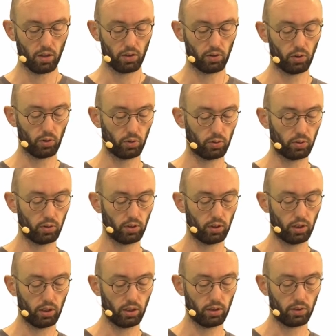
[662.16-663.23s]
So
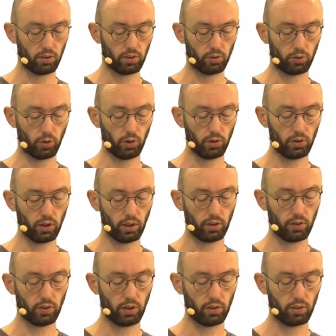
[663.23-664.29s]
here is the first data
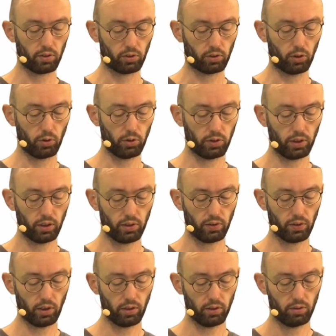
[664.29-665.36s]
set, the growth data
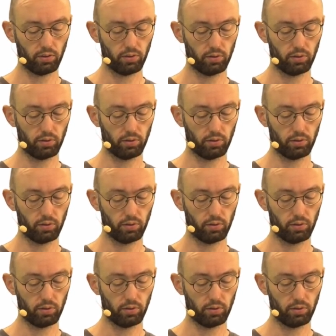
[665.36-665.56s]
set.